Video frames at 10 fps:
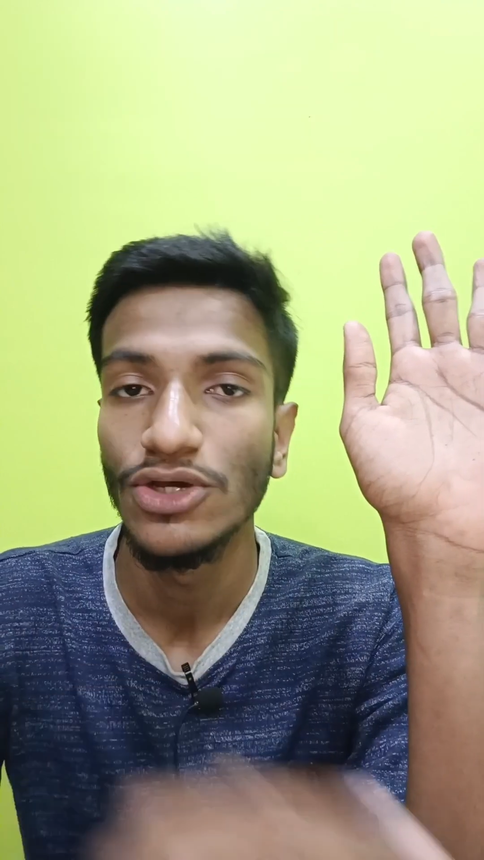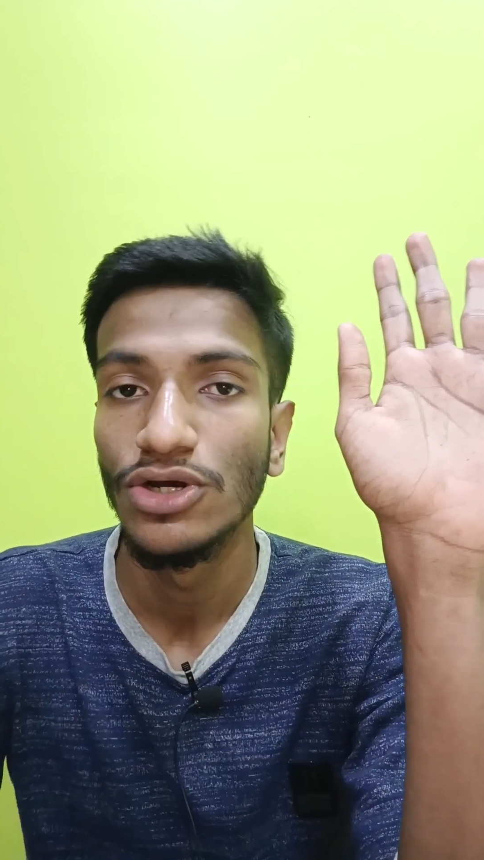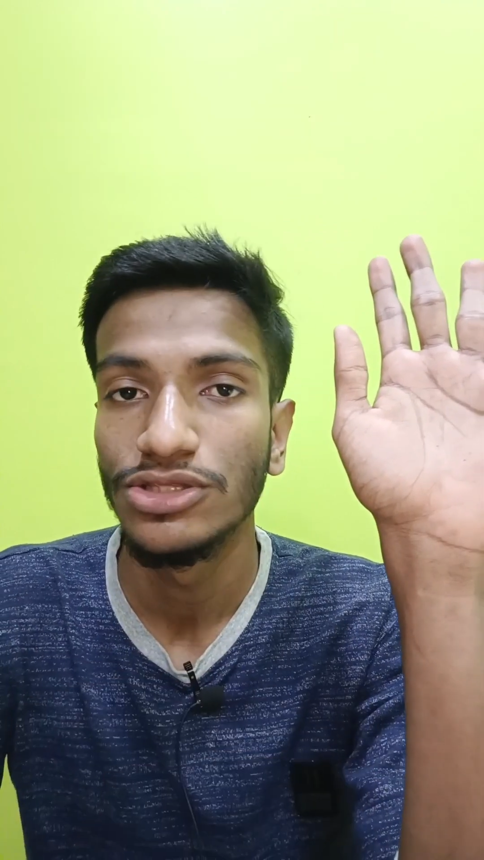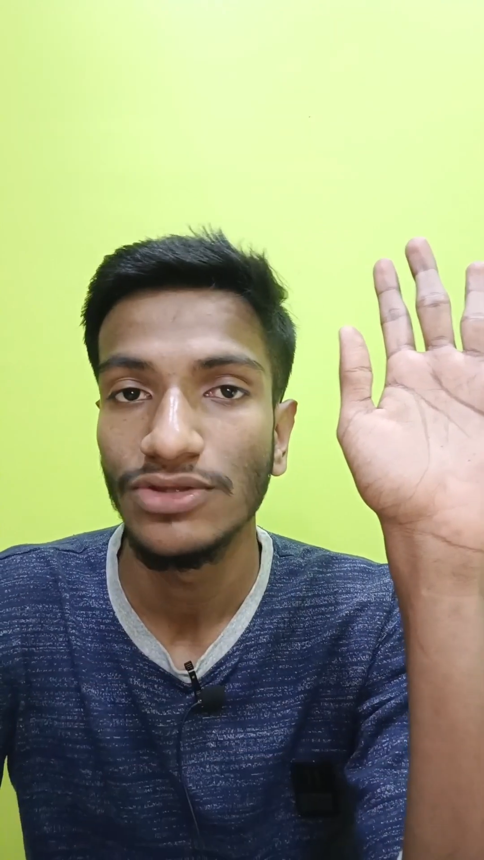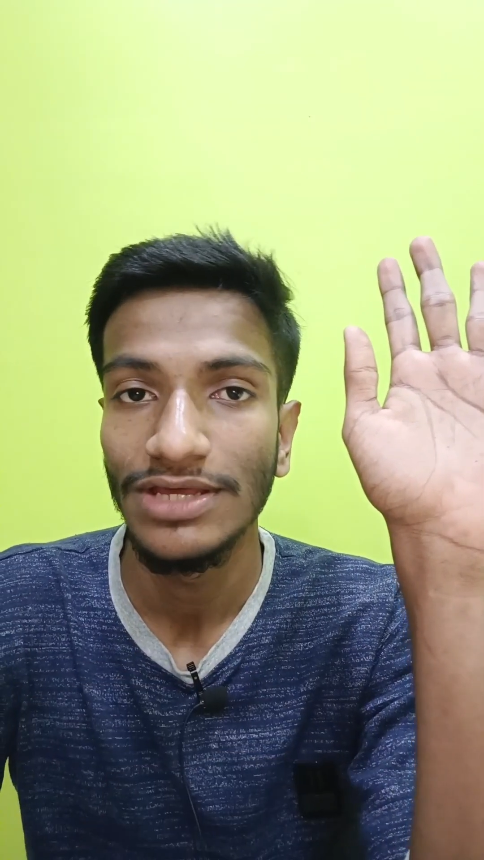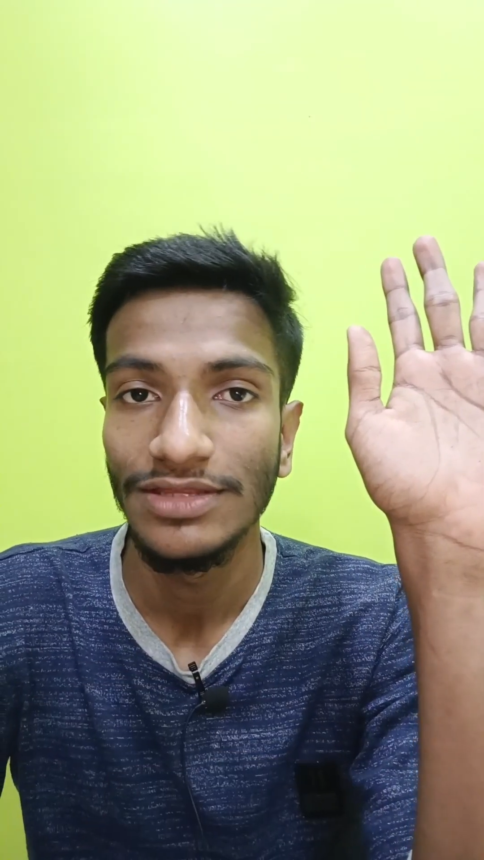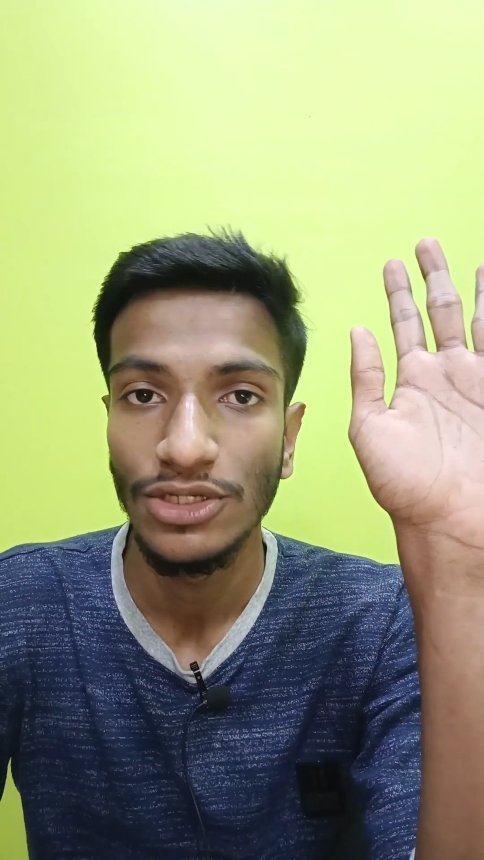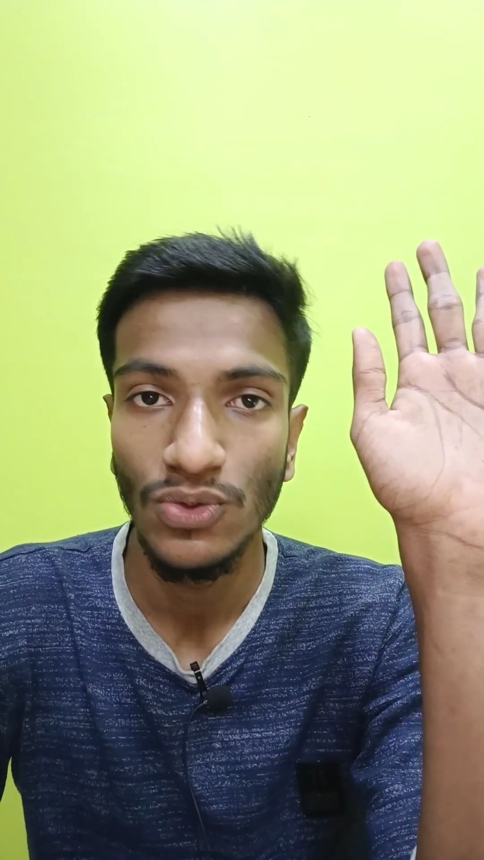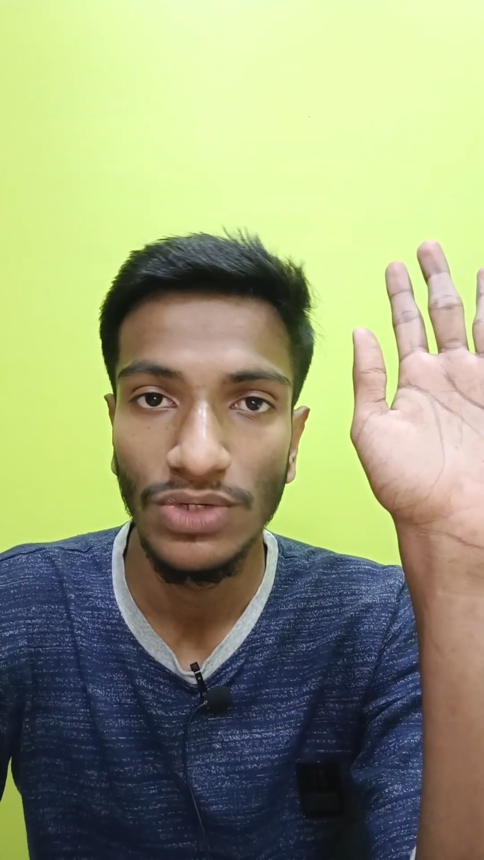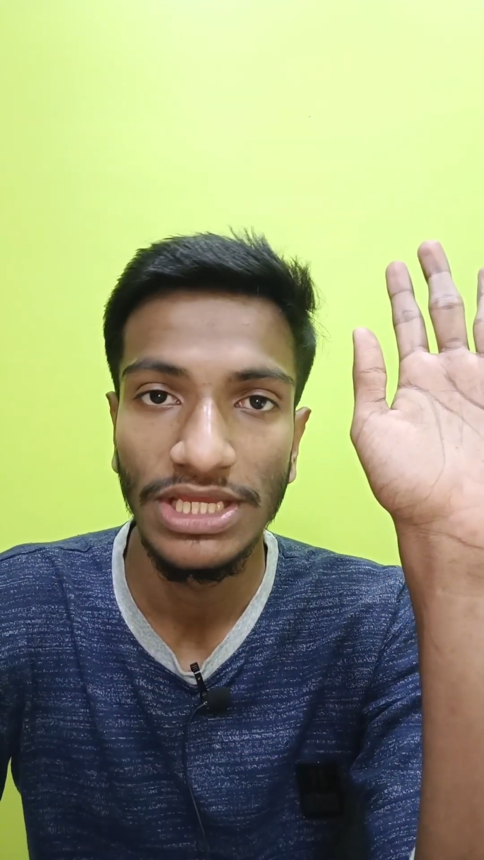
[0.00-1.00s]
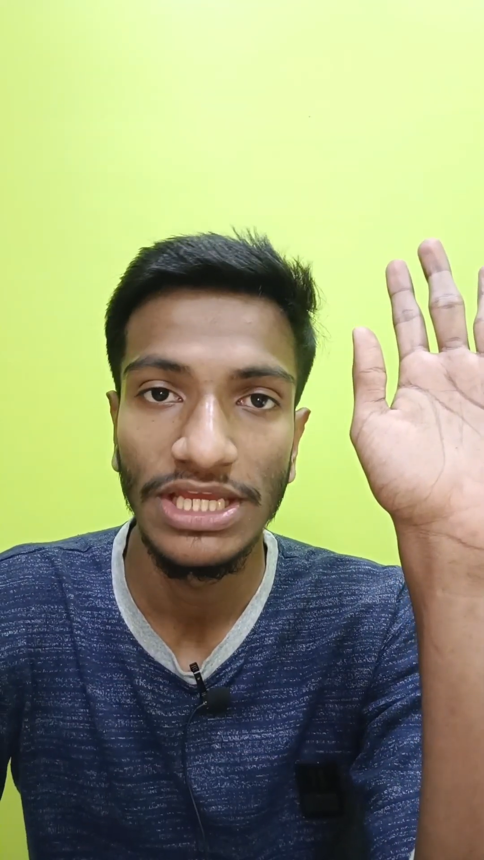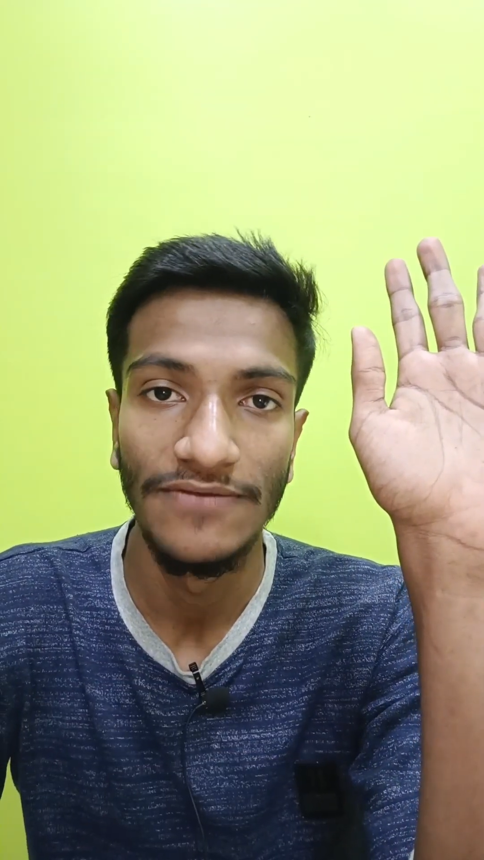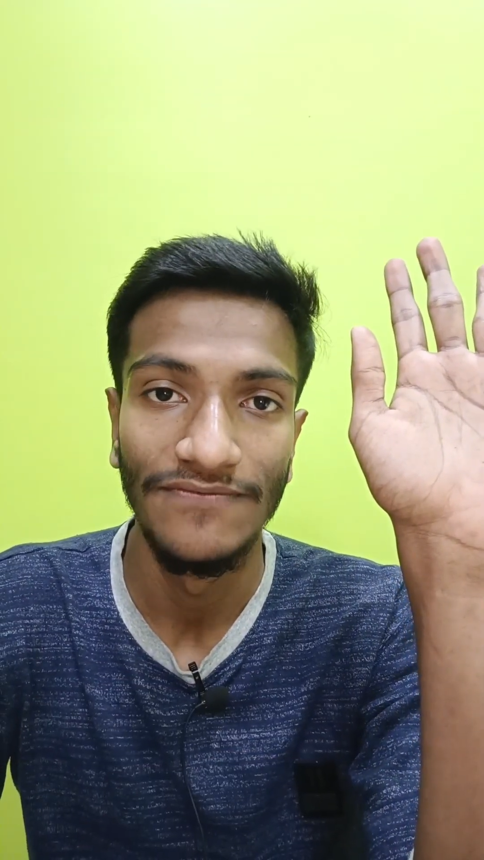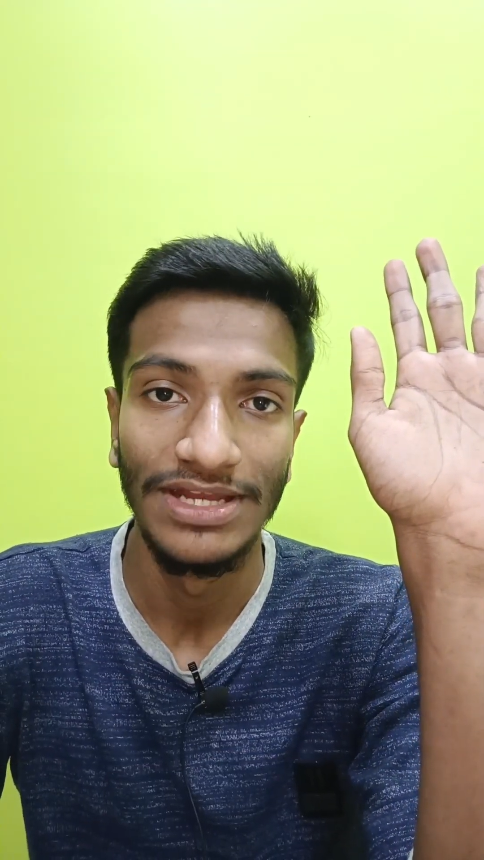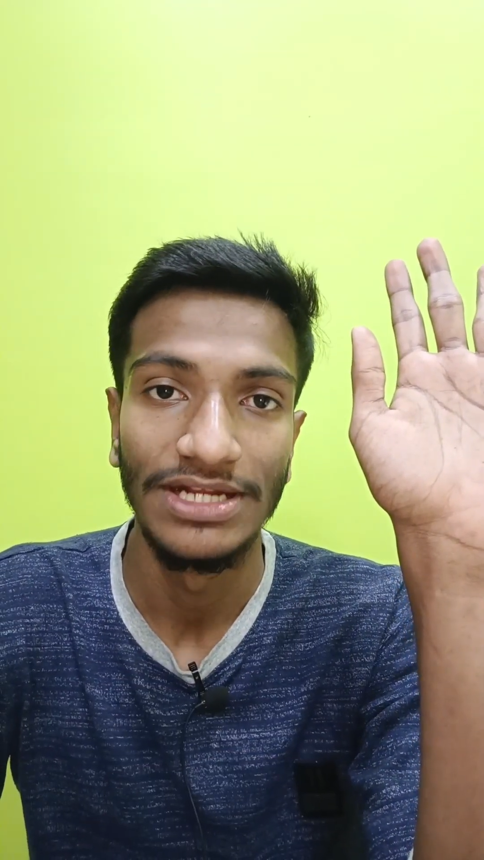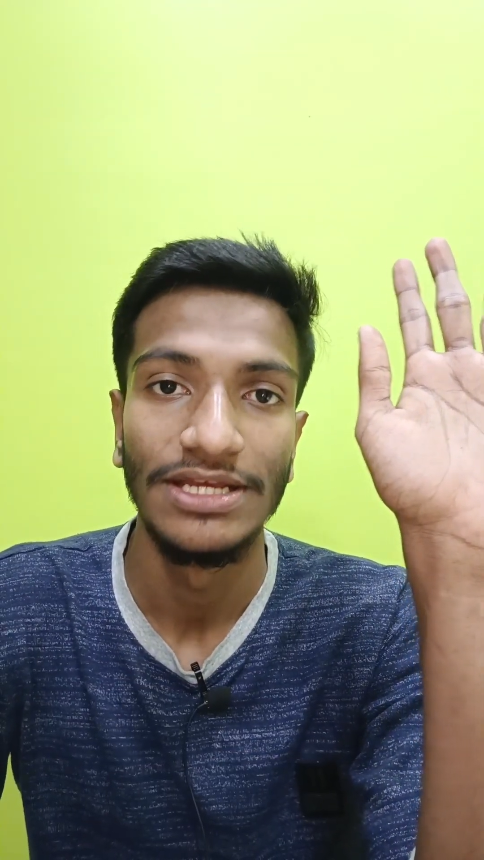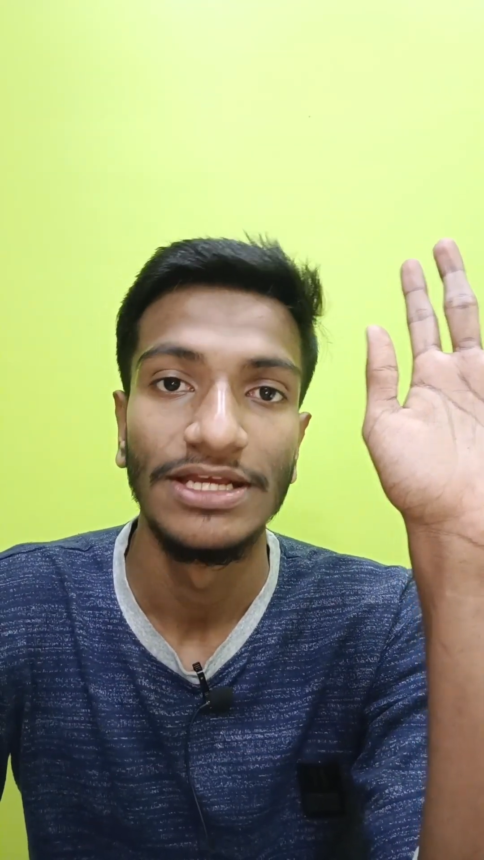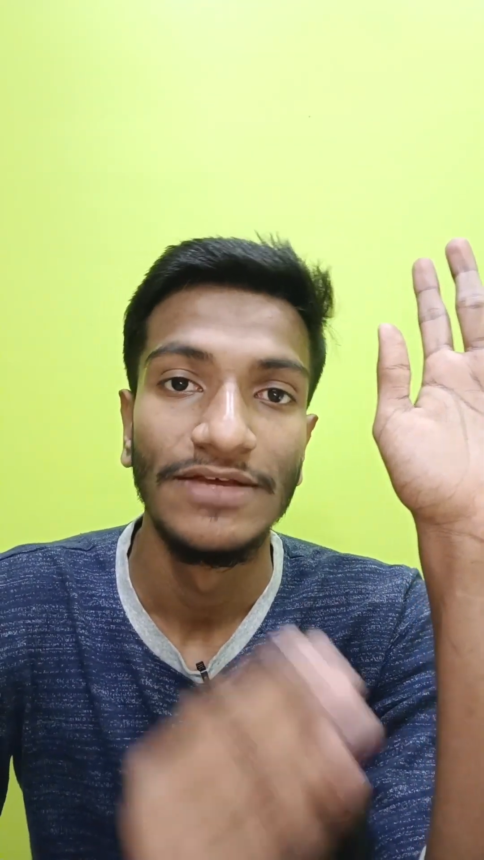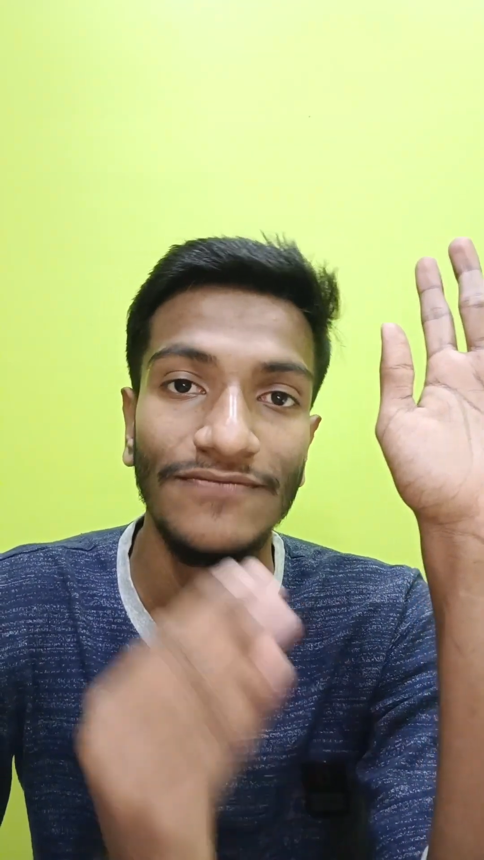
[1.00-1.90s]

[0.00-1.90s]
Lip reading: it also has a cooling effect,